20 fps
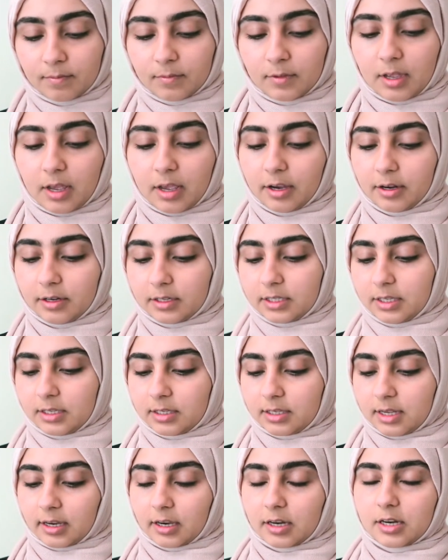Okay, here's the
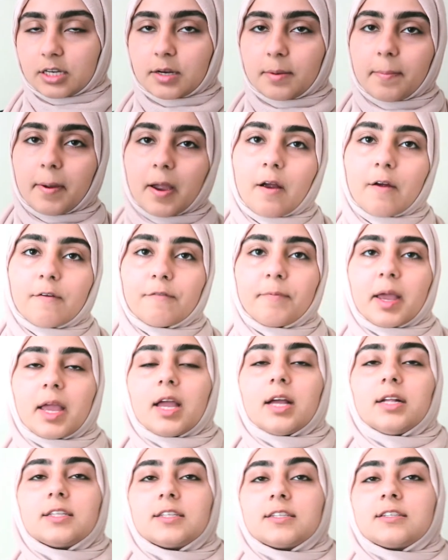second pair of
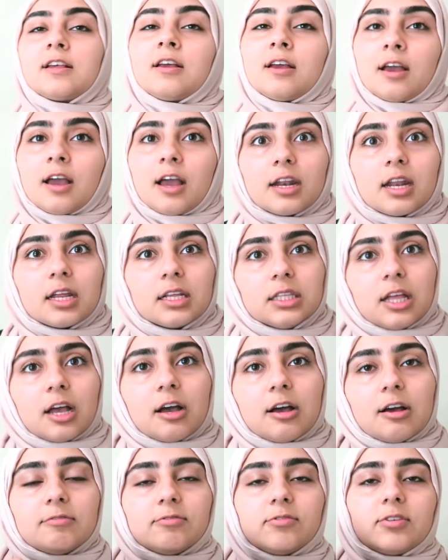pants, and I
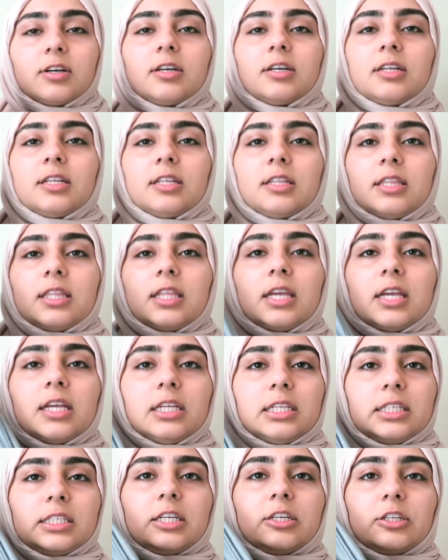love
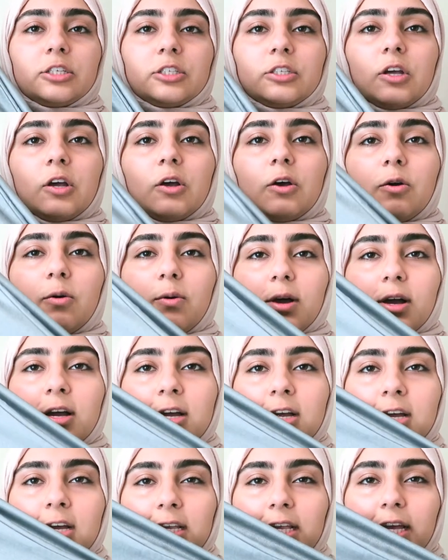these. They're so
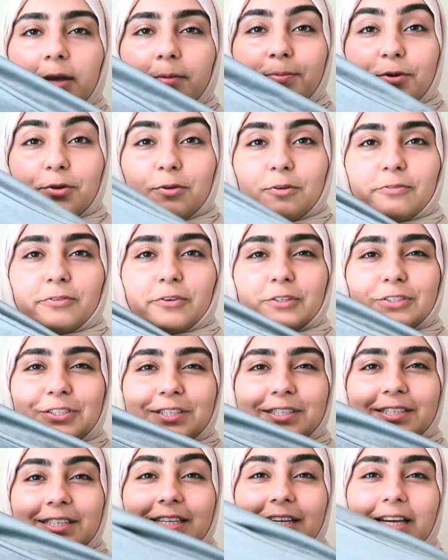like beautiful. Do
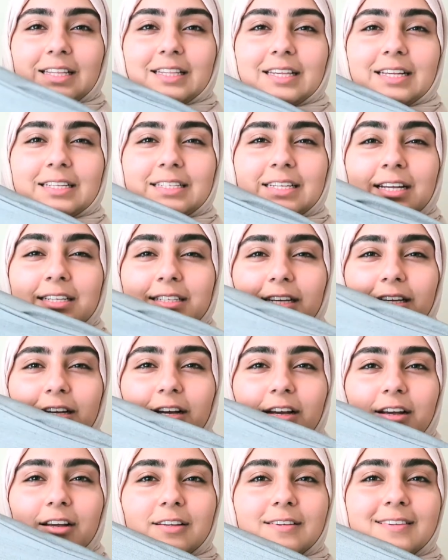you see, like, it has like
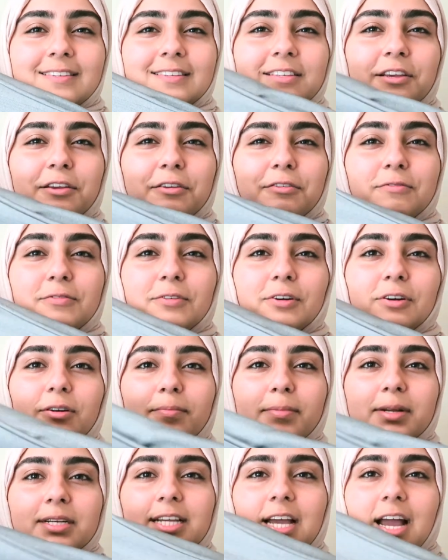a
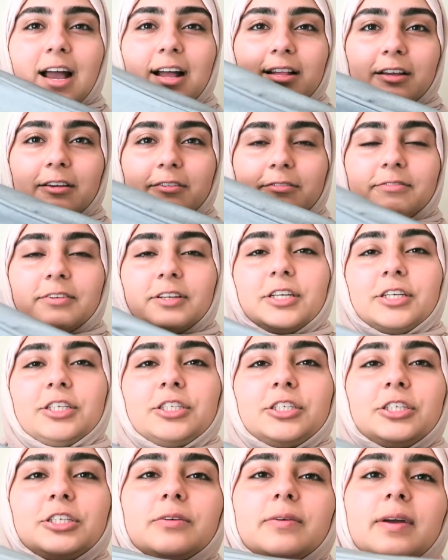silver metallic
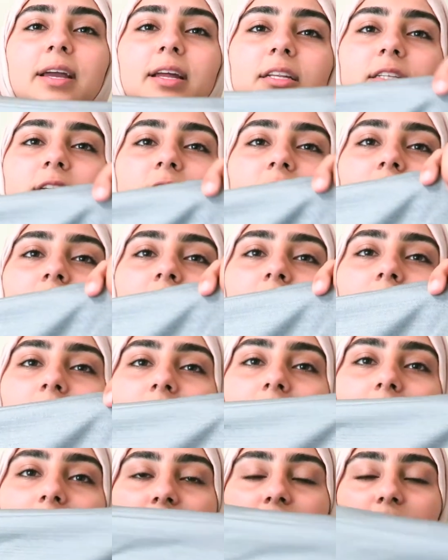finish to it.
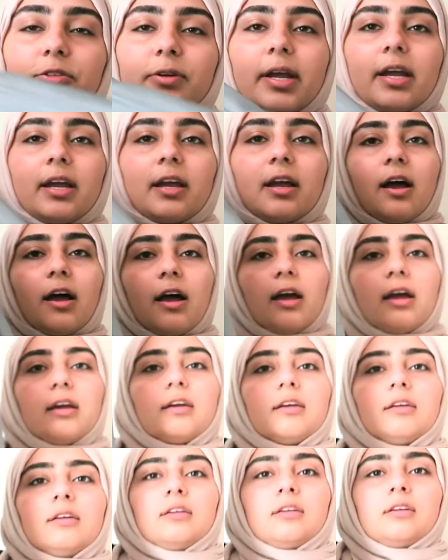Again, straight cut,